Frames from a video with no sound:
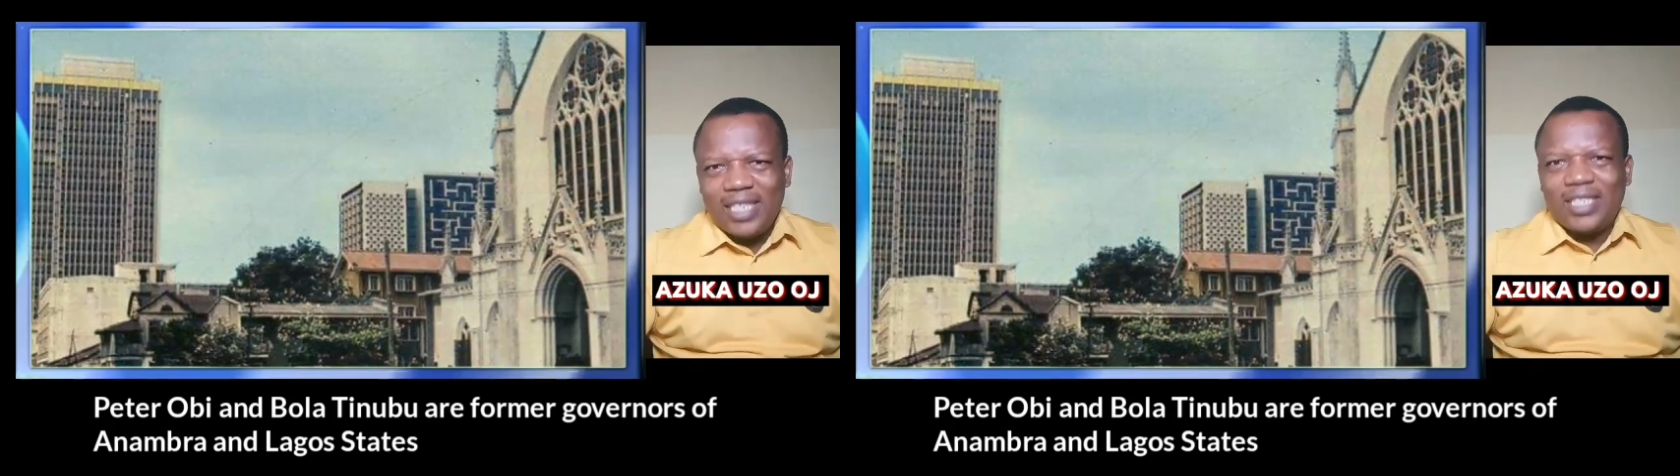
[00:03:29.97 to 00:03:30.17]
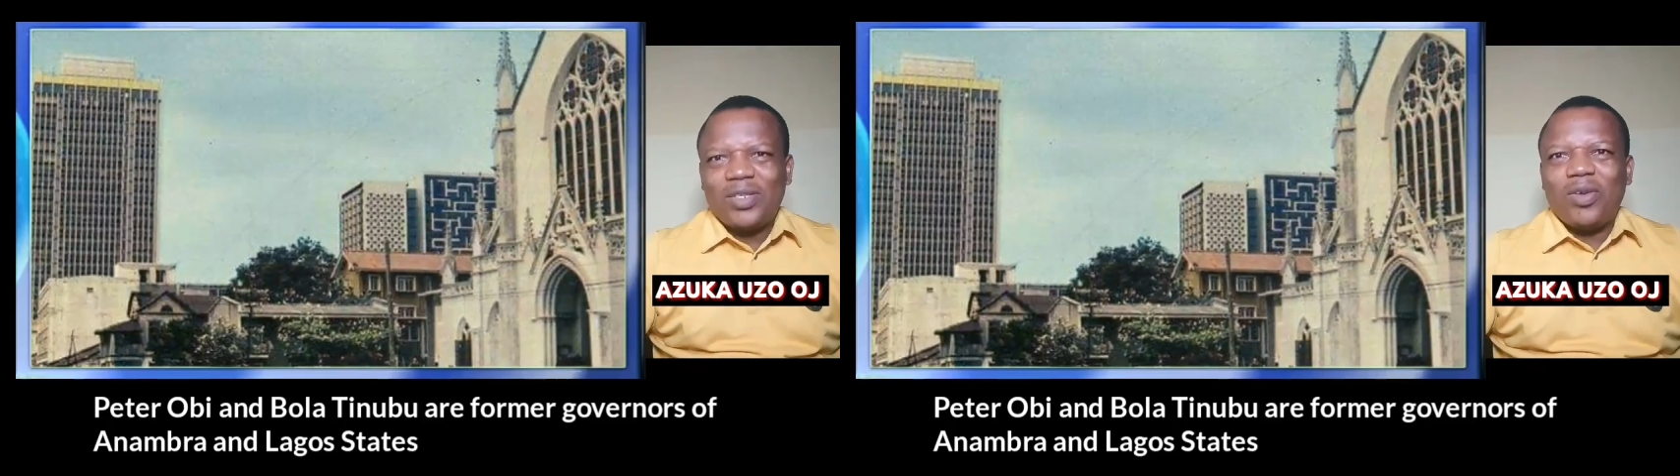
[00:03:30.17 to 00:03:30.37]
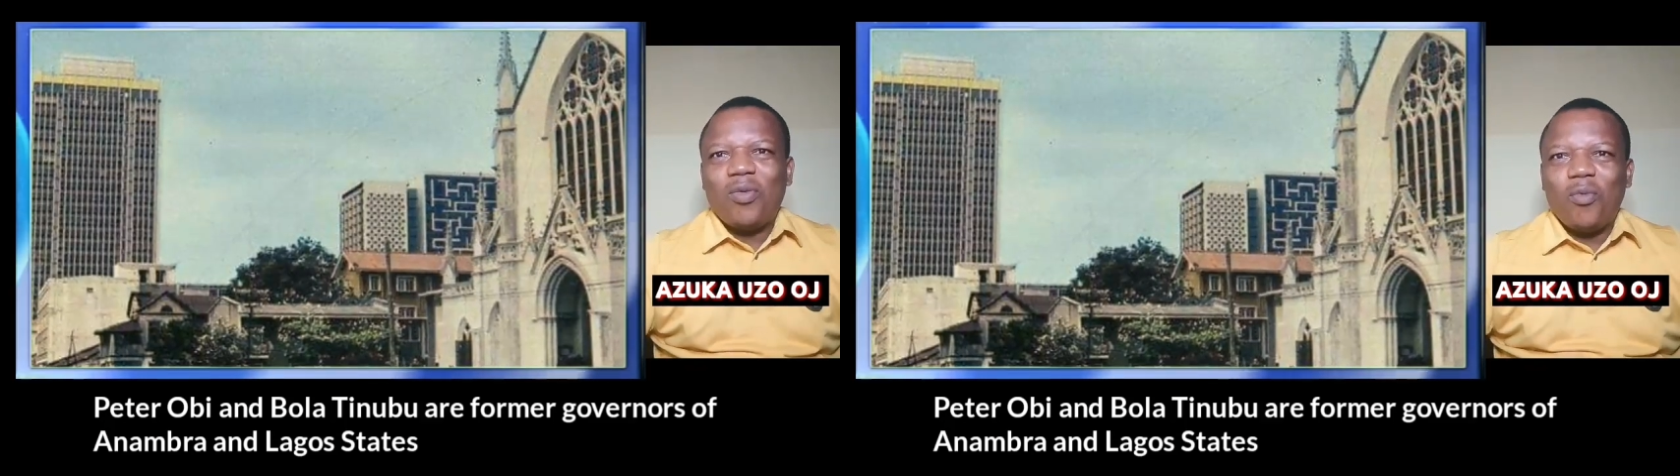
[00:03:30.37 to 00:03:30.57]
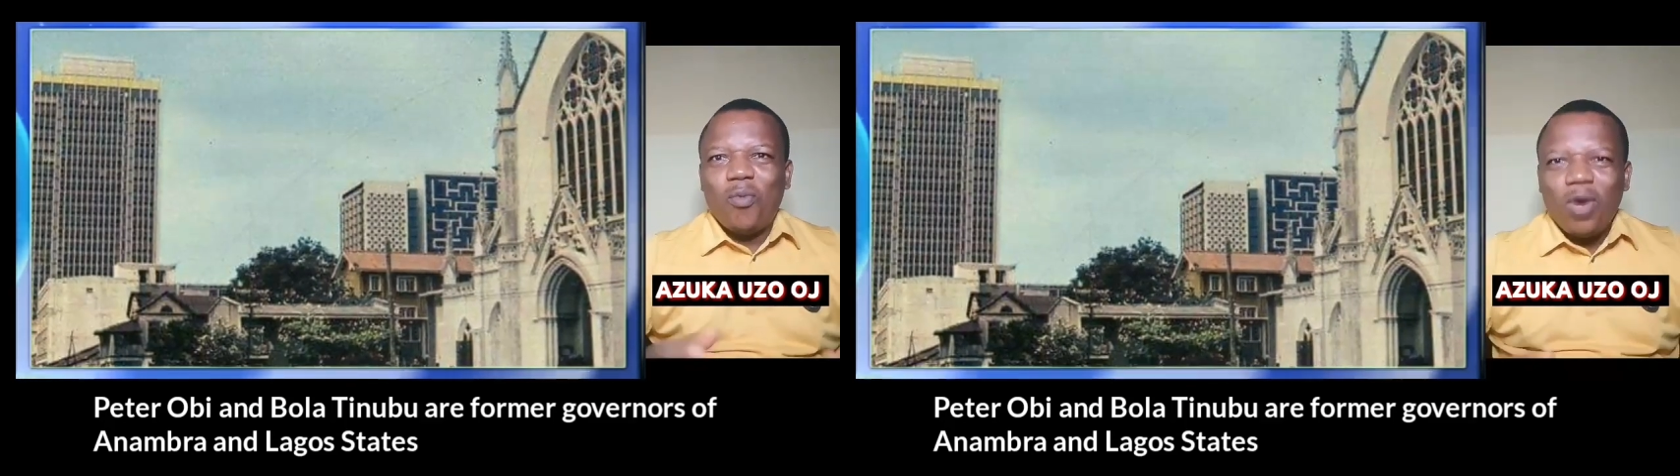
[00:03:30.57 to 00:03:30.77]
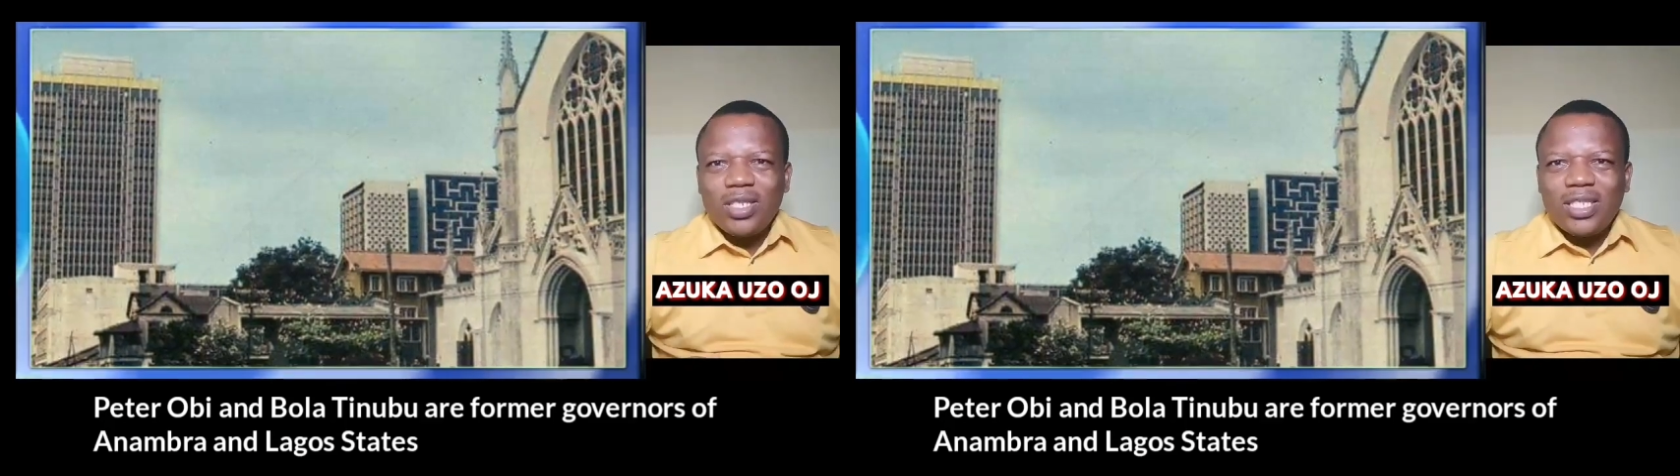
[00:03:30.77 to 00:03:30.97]
is
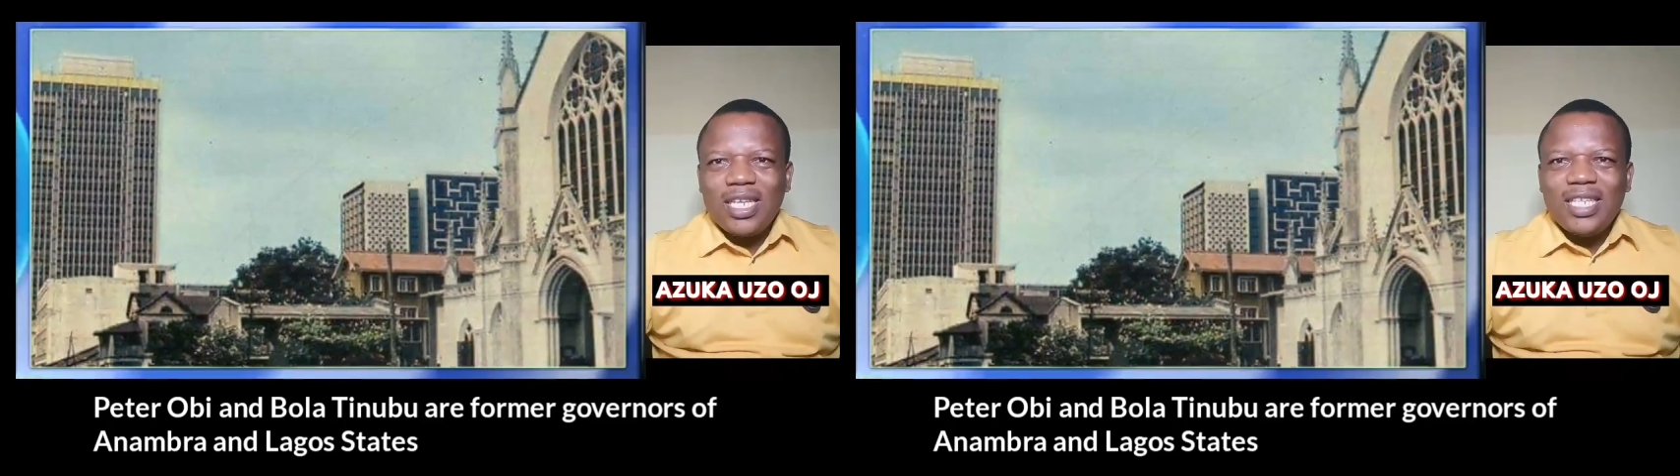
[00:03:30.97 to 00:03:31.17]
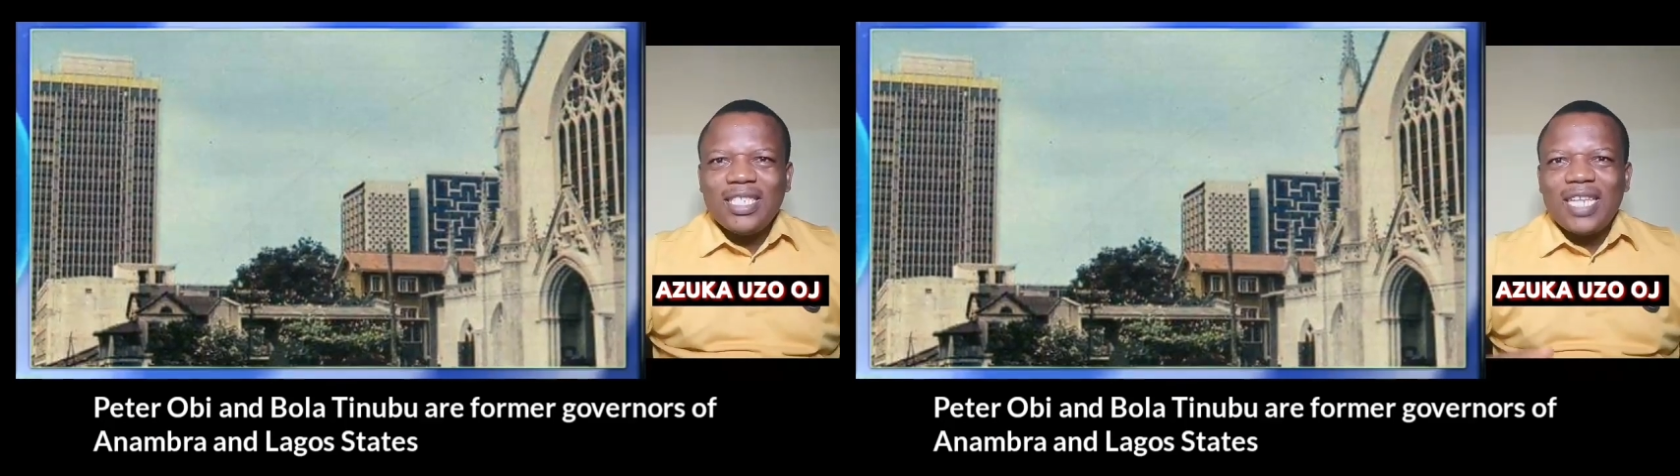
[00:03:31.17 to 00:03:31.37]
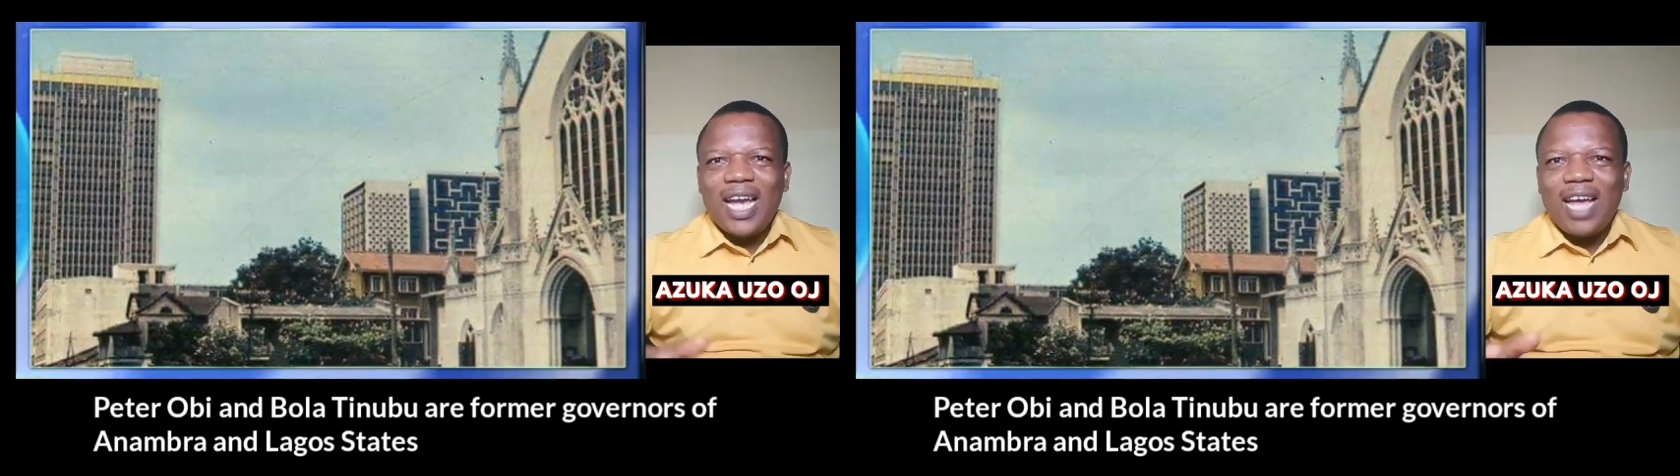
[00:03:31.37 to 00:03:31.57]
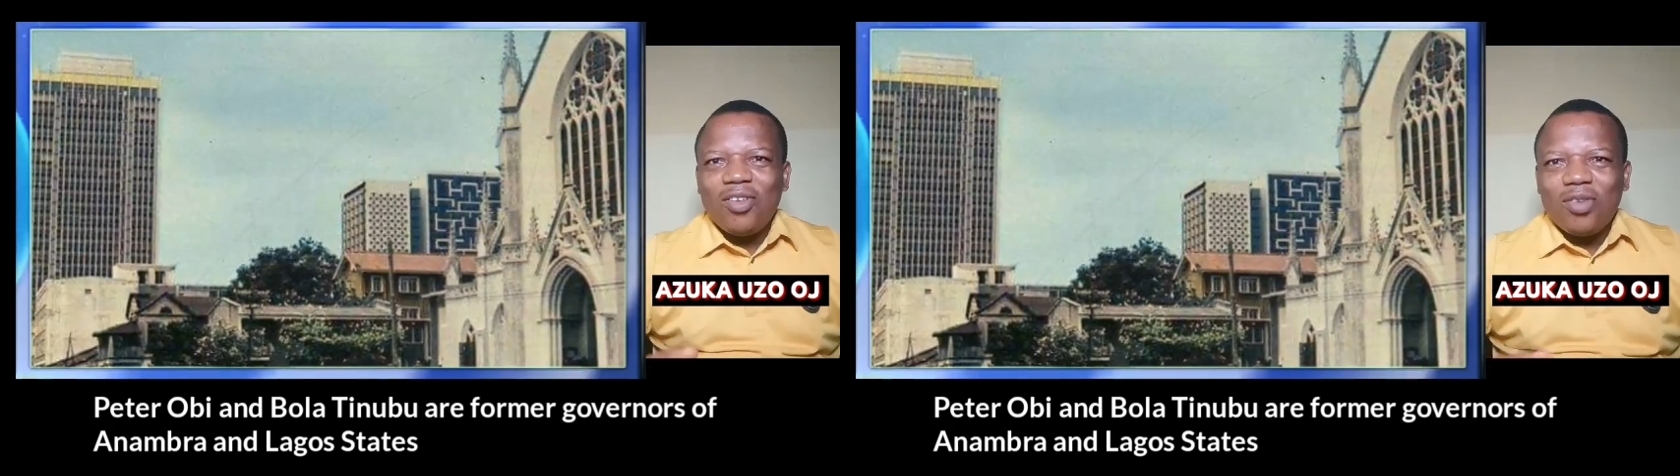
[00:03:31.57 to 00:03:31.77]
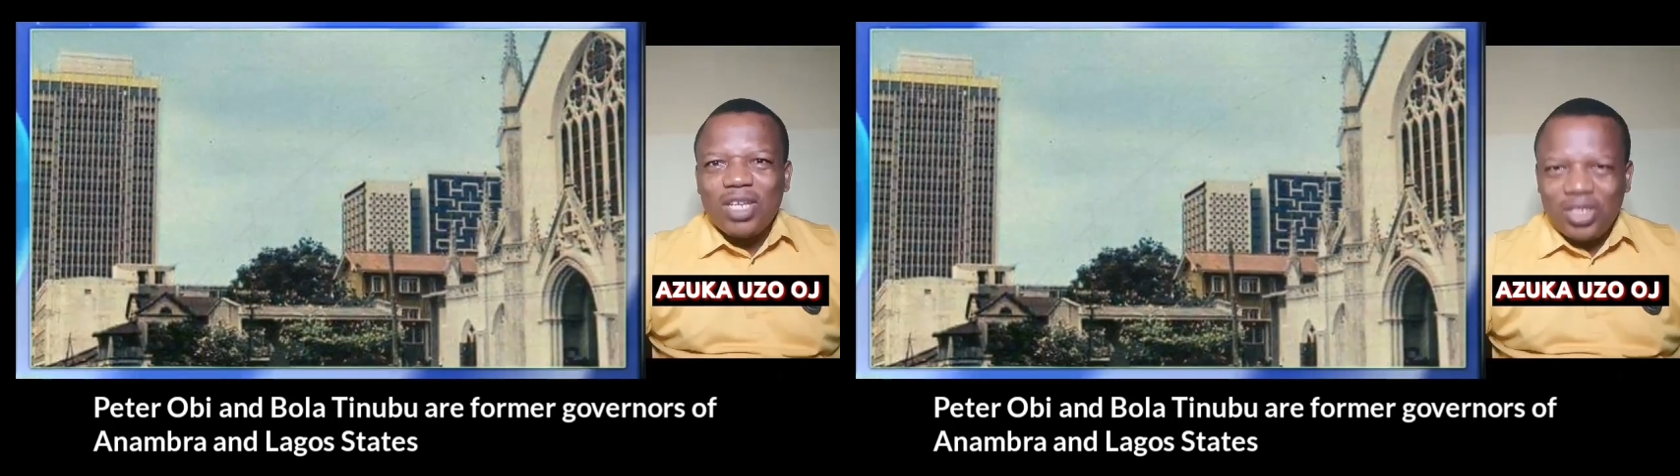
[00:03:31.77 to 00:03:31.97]
what is the
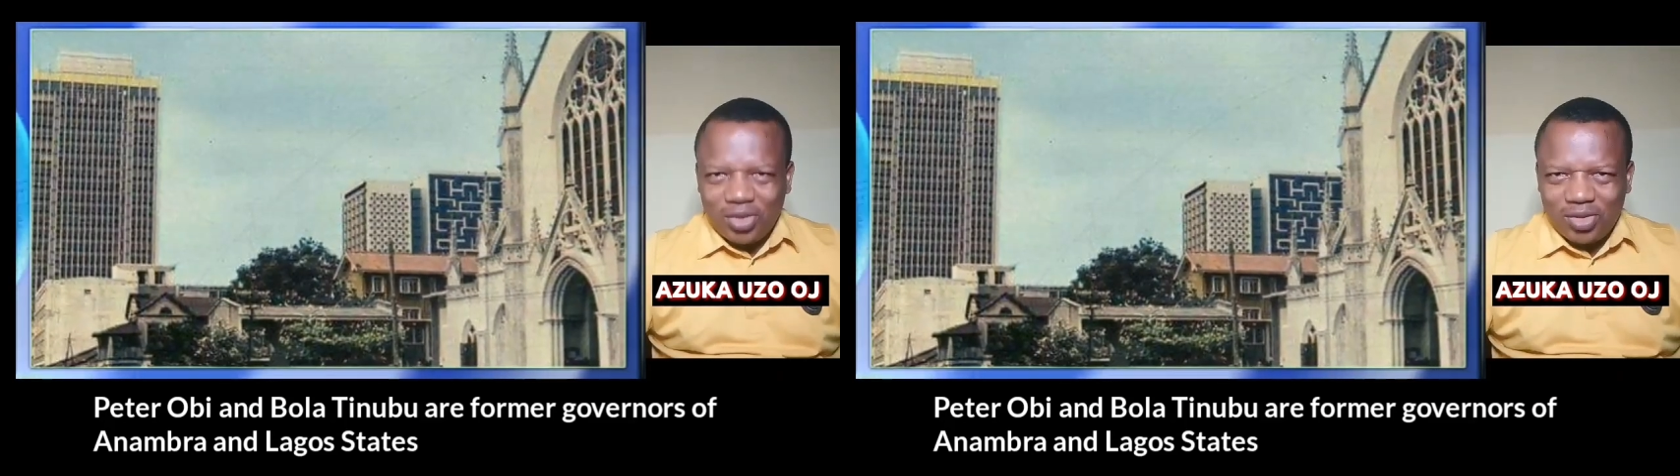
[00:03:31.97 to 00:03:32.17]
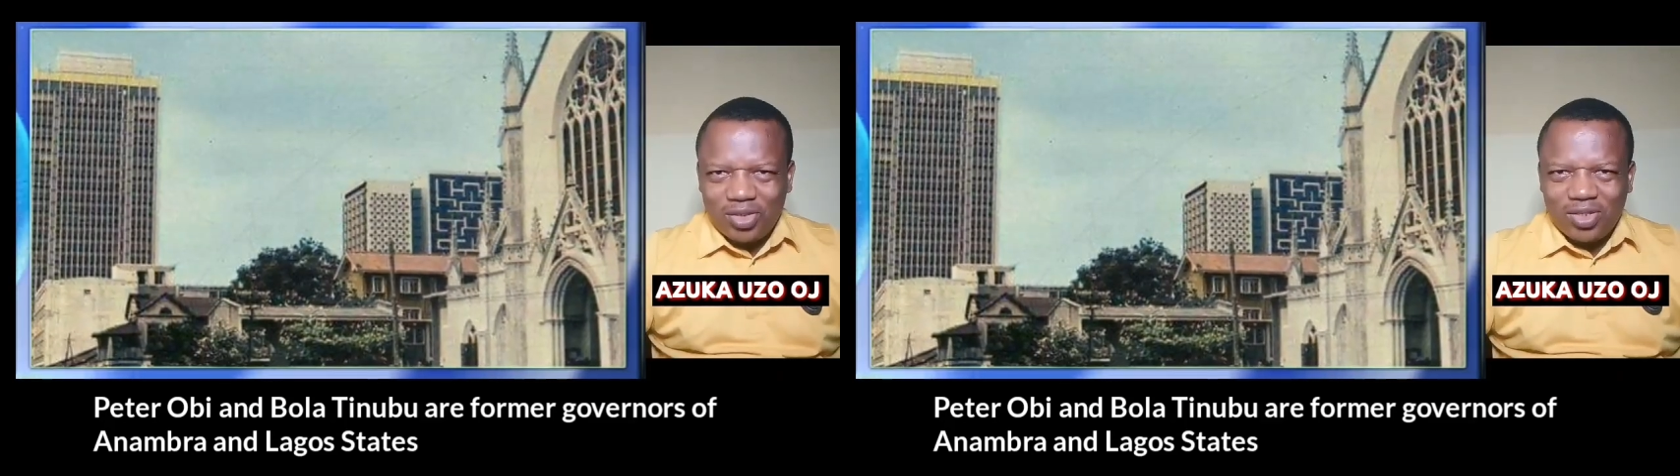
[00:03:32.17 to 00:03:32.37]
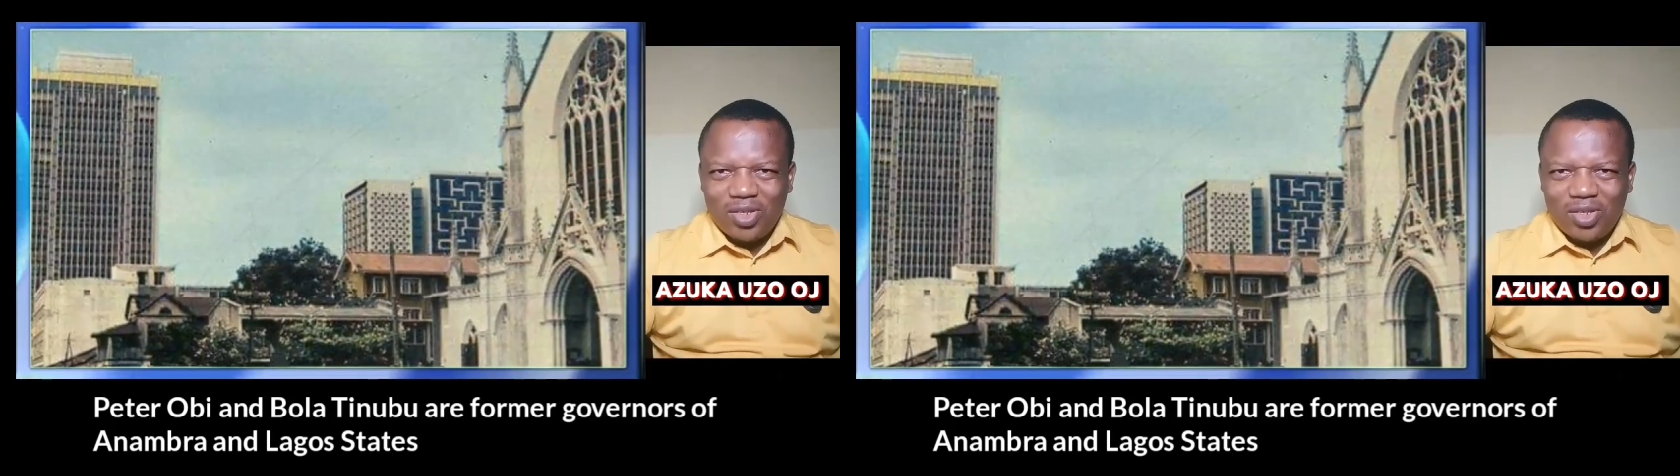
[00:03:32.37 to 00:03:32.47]
allocation?